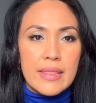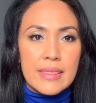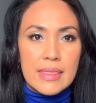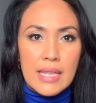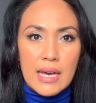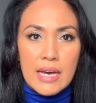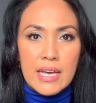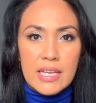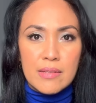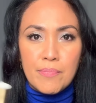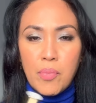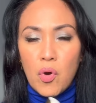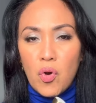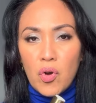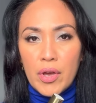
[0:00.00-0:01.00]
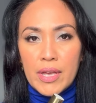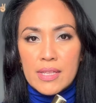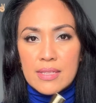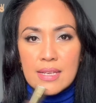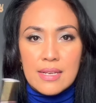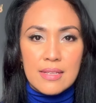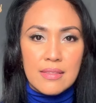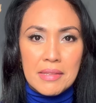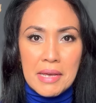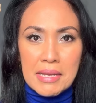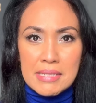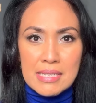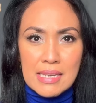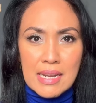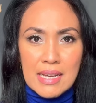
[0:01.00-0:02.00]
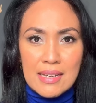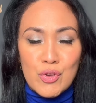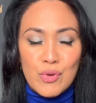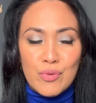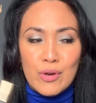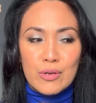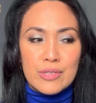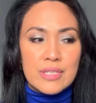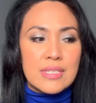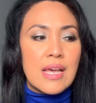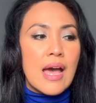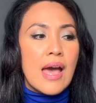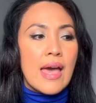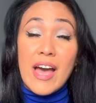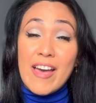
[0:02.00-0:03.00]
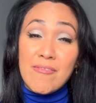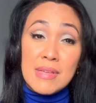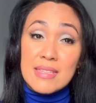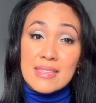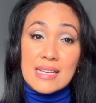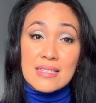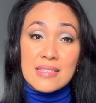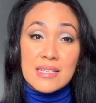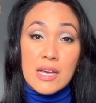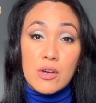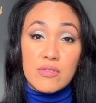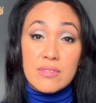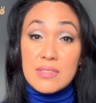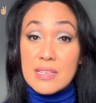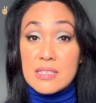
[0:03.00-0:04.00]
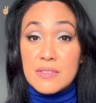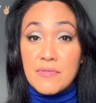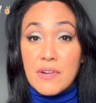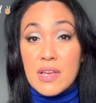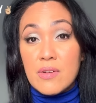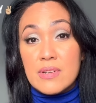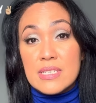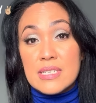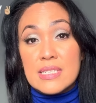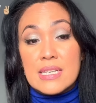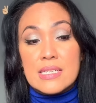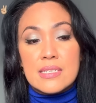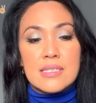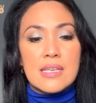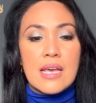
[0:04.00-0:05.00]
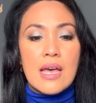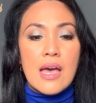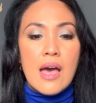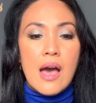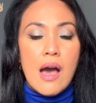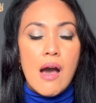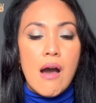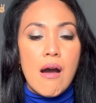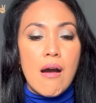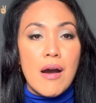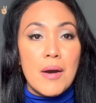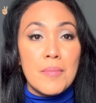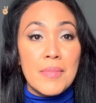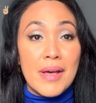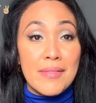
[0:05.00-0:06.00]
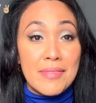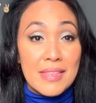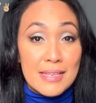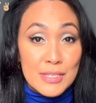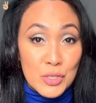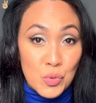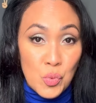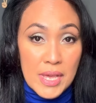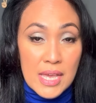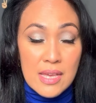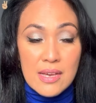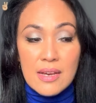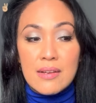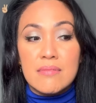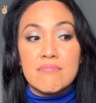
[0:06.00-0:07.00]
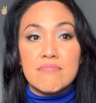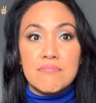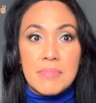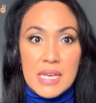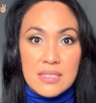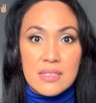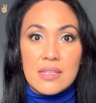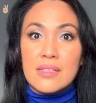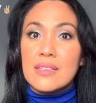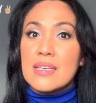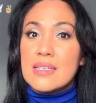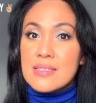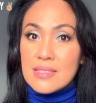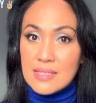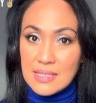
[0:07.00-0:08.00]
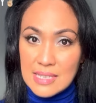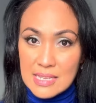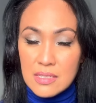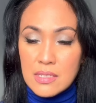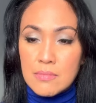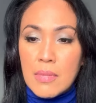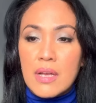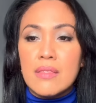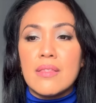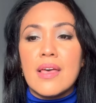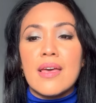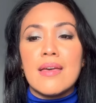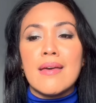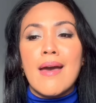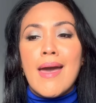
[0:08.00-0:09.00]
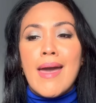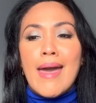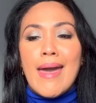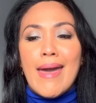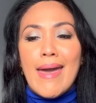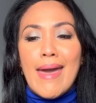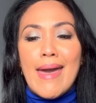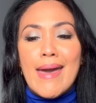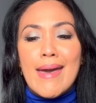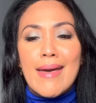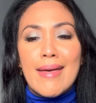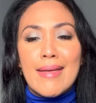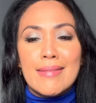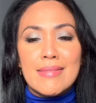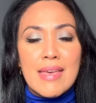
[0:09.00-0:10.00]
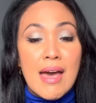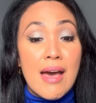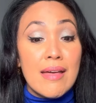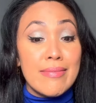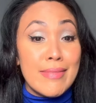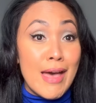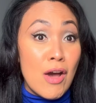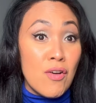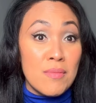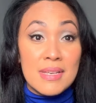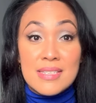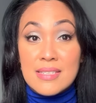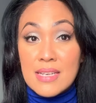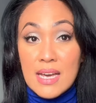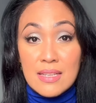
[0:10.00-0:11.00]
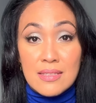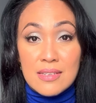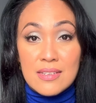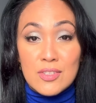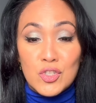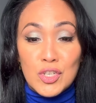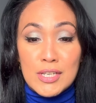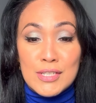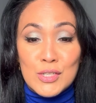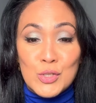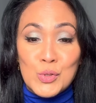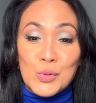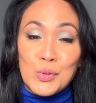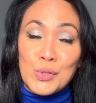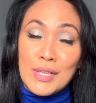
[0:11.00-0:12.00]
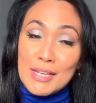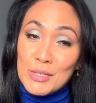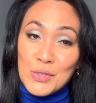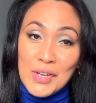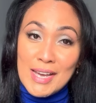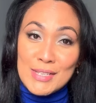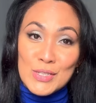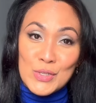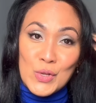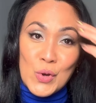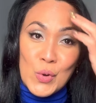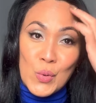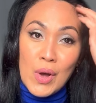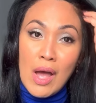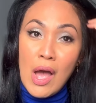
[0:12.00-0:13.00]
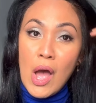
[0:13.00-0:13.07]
9.99 euros. I've been testing out these fragrances um, this week, basically since Monday and yeah, now I'm excited just to let you guys know